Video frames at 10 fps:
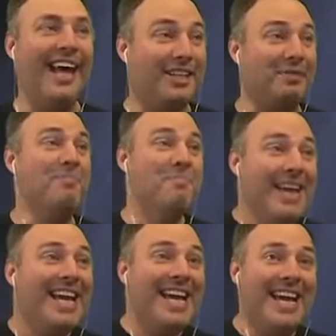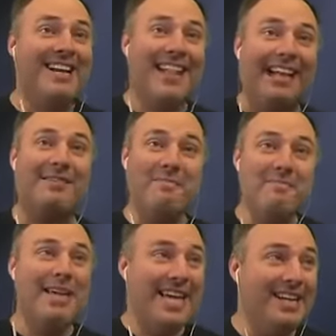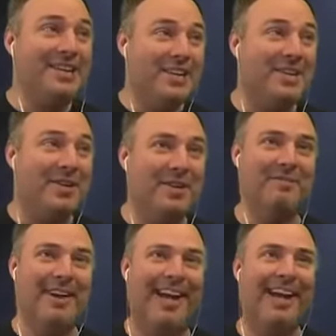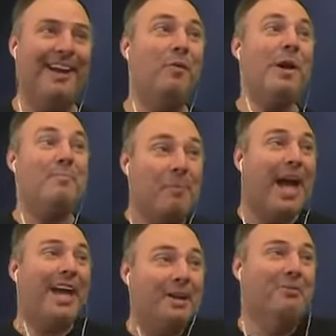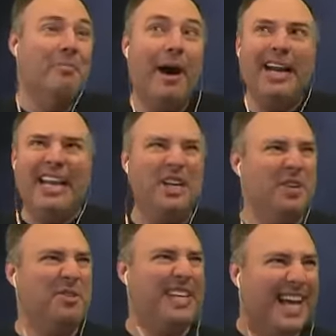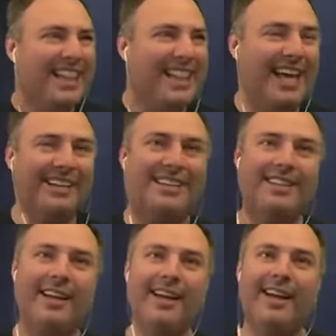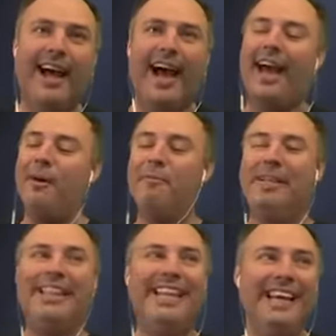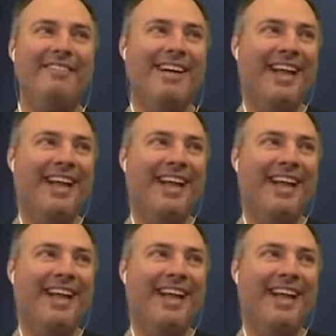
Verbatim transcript: That's mean. That's mean to do to me. We pay you money and you did this? I don't believe it.